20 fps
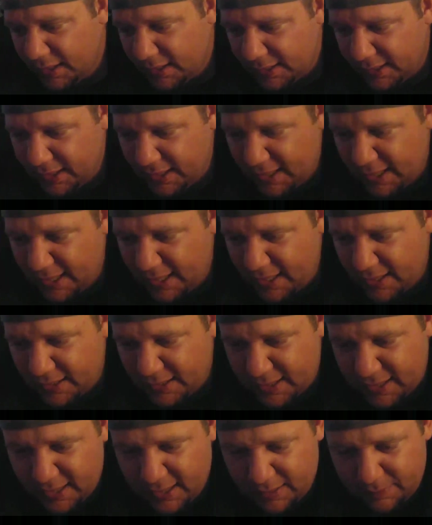Yeah,
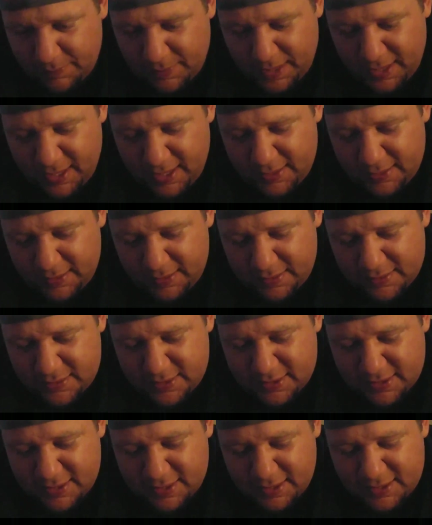I'll get it, man. It's
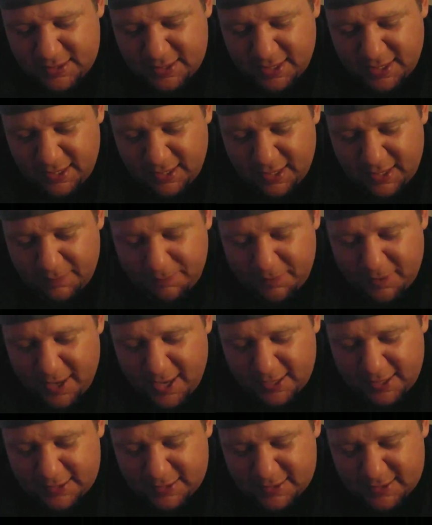just going to take a lot of
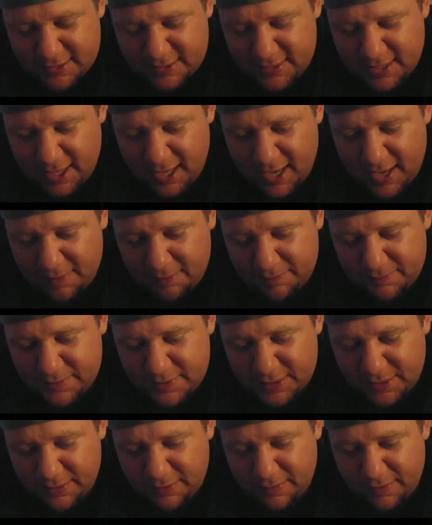practice and time.
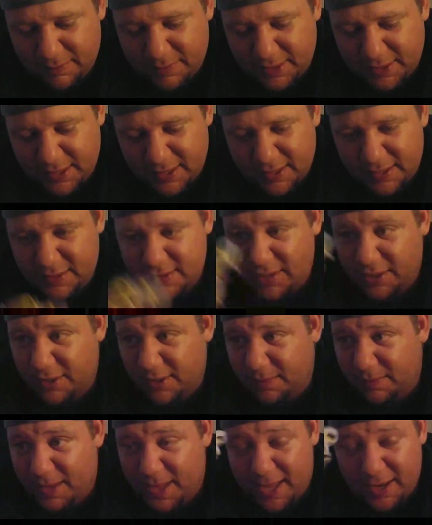So I'm going to get a ton
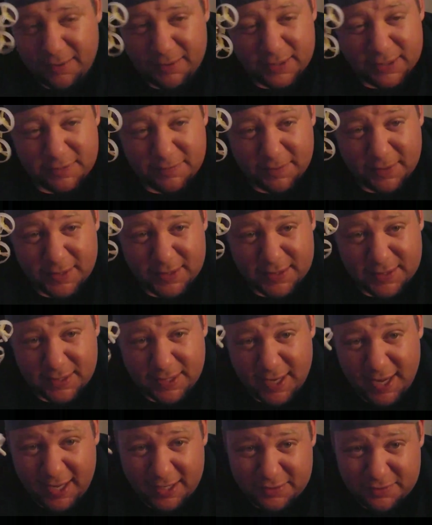of batteries for this and
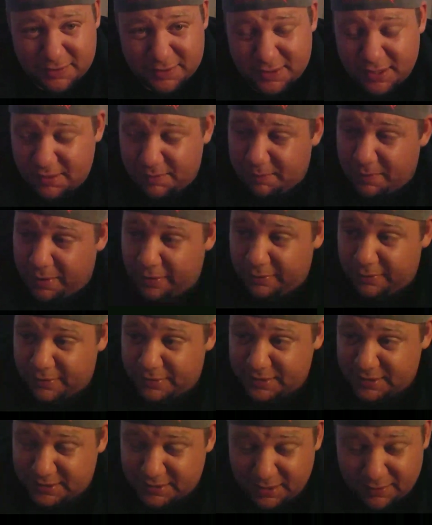an extra set of
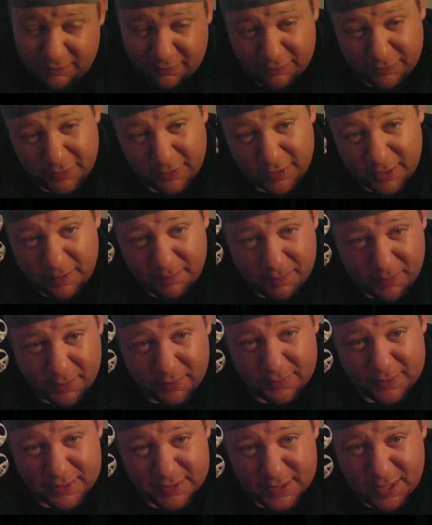motors because I have a feeling I'll
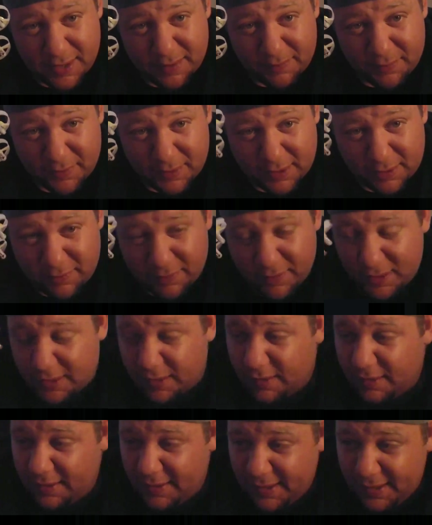burn these out pretty
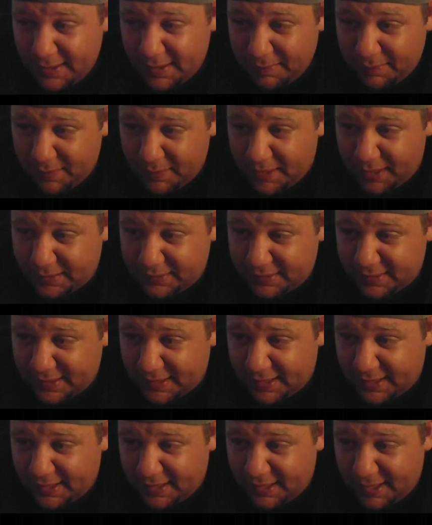quick. But
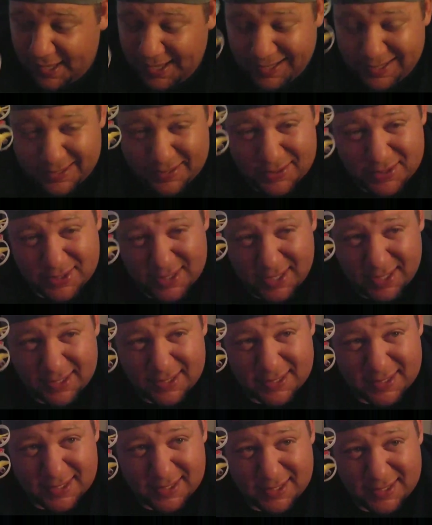I understand
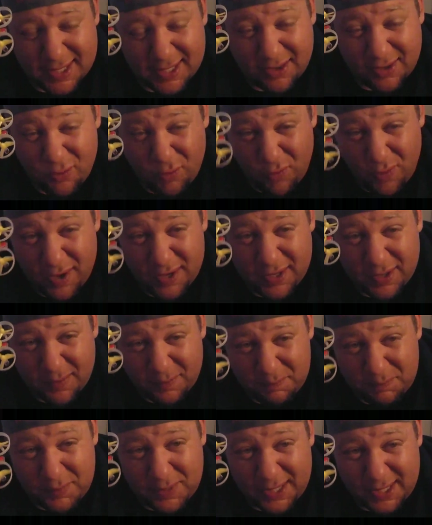these can take quite a
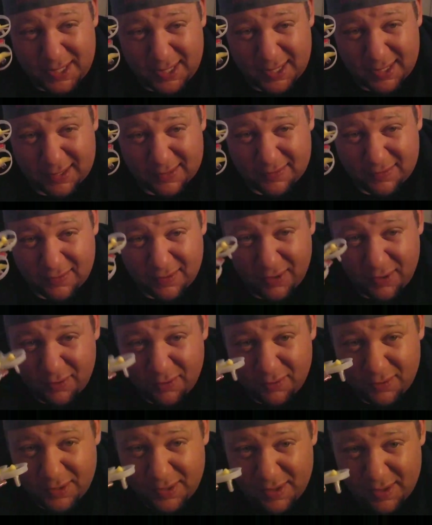beating.
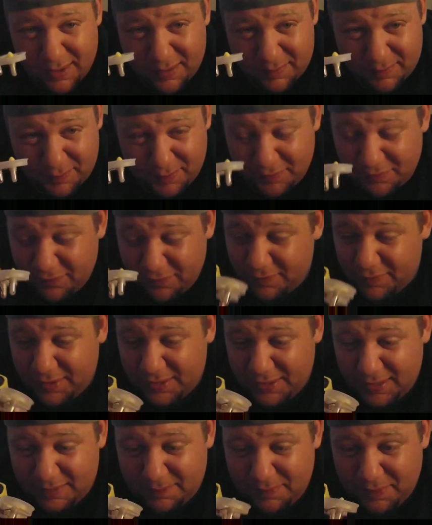So before they
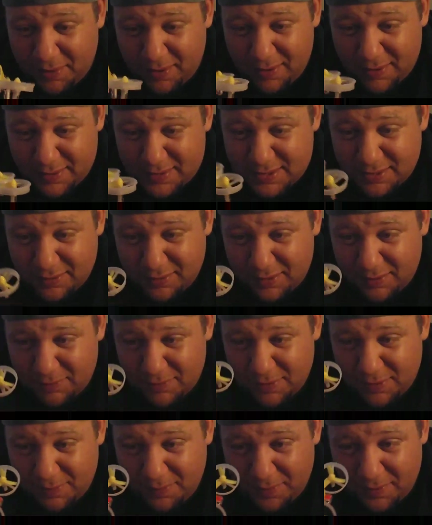need parts, the only
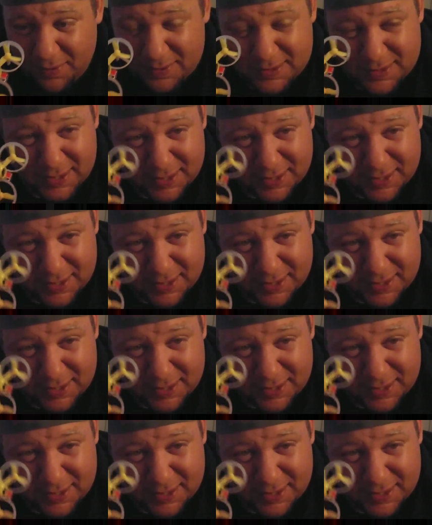real parts